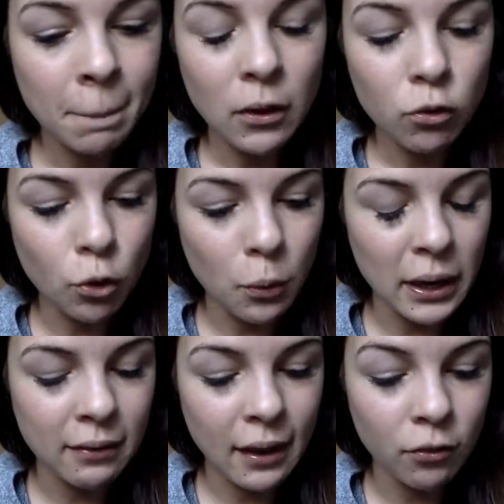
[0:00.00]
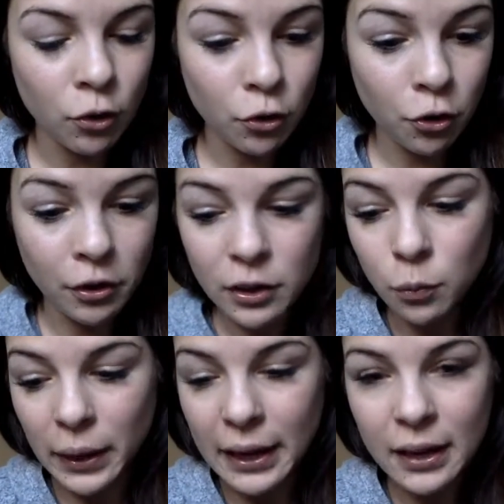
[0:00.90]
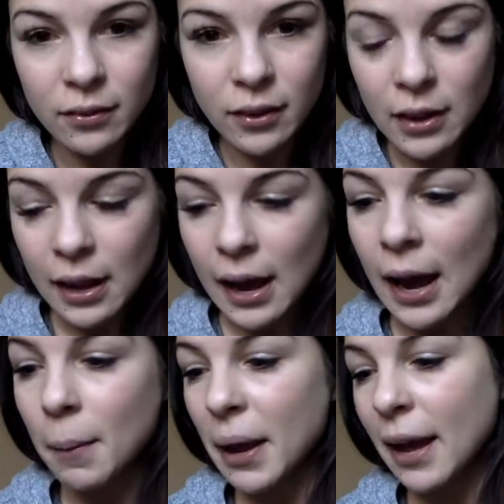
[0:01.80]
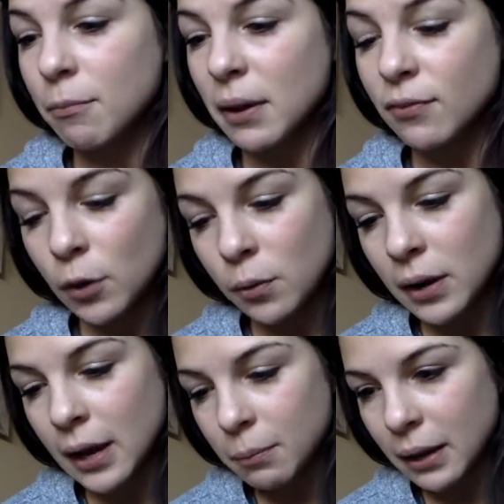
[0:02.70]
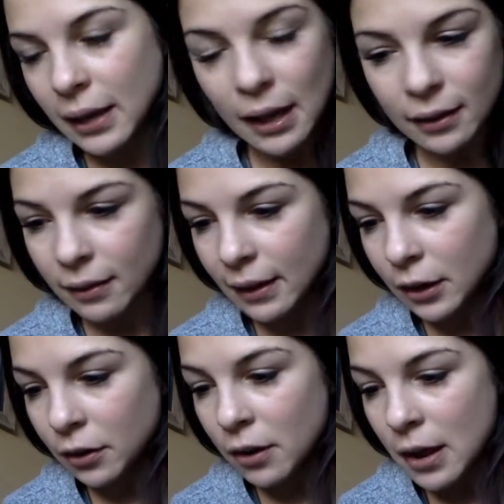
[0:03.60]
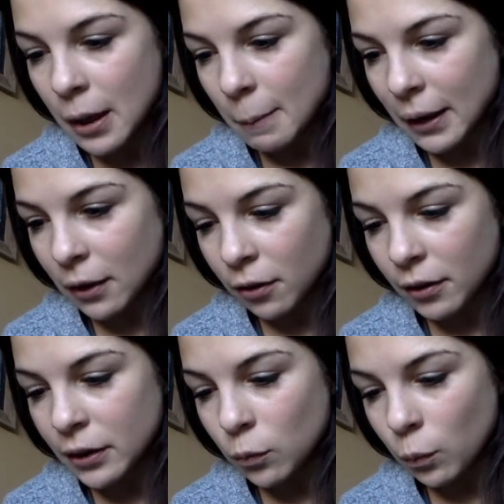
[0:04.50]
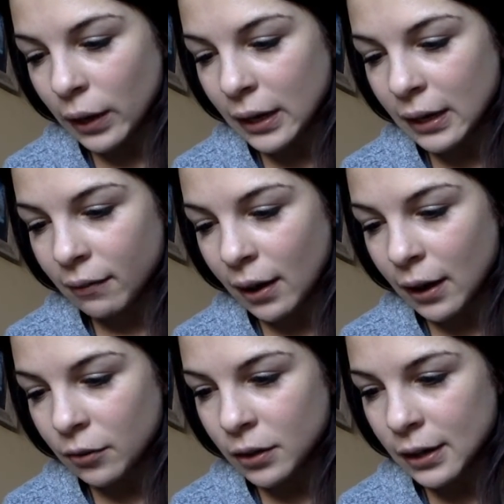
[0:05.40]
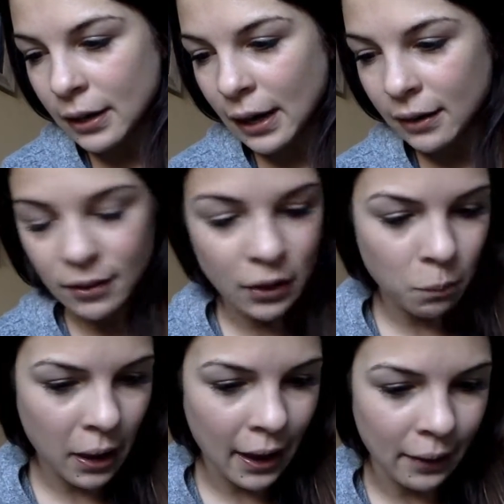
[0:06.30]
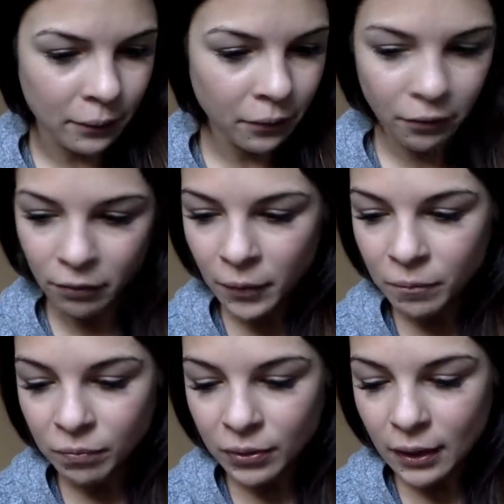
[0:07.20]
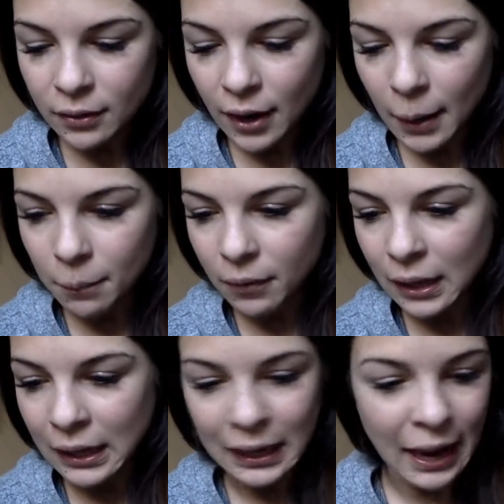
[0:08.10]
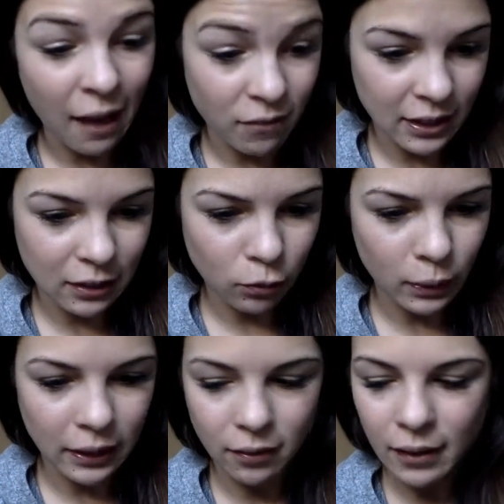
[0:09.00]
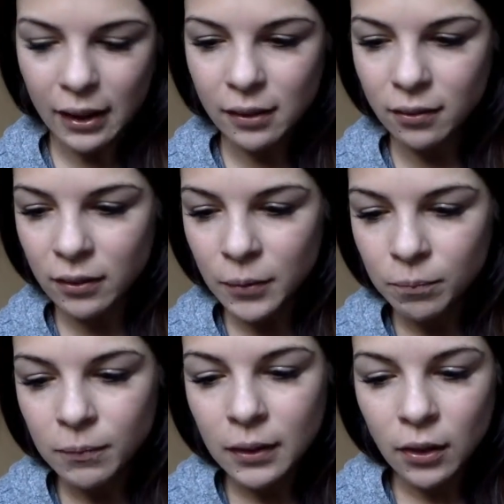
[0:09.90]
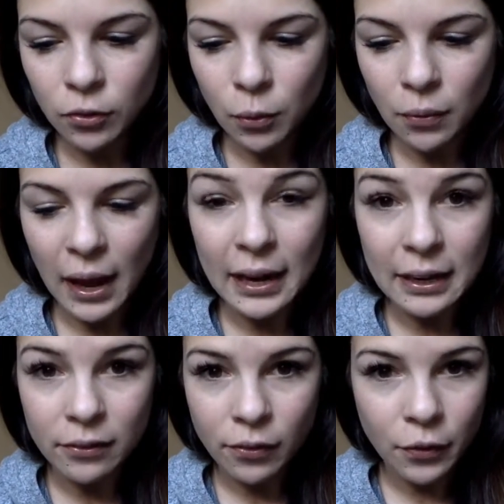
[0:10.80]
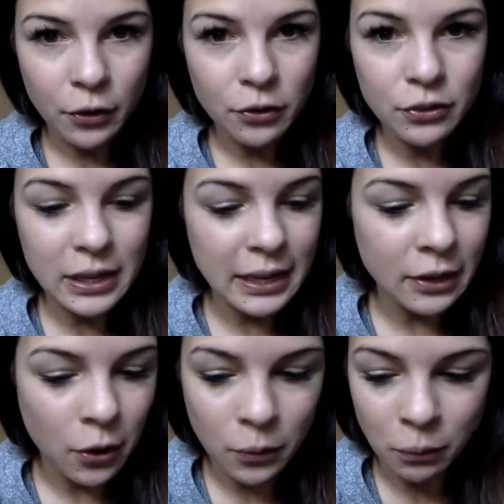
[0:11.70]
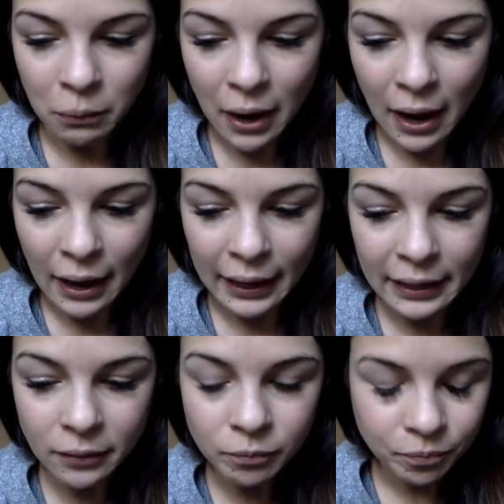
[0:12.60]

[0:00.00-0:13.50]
So it says your current weight. I have my phone and my calculator. My current weight is 119 pounds times 11 is what it says. So that is 1,309.